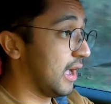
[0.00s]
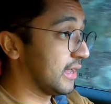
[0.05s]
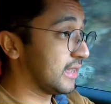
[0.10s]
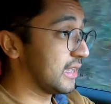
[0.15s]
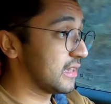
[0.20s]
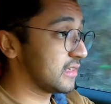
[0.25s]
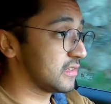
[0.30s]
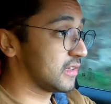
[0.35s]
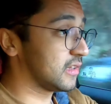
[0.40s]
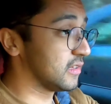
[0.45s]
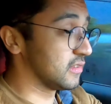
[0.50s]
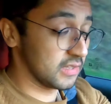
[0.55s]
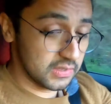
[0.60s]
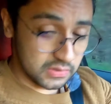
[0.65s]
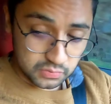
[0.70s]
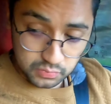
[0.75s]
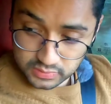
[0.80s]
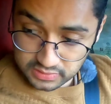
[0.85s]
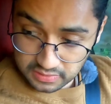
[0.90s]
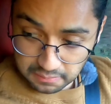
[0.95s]
I guess because
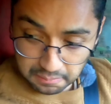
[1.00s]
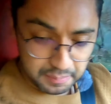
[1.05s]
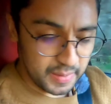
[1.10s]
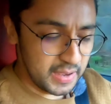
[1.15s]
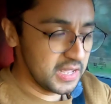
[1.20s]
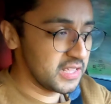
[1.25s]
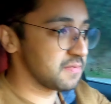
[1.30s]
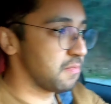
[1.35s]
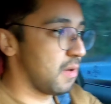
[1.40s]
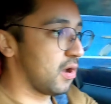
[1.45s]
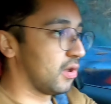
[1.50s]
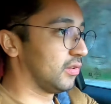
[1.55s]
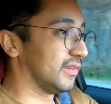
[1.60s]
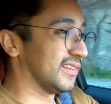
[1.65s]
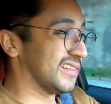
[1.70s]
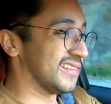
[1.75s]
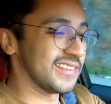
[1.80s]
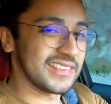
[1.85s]
this one's a base model.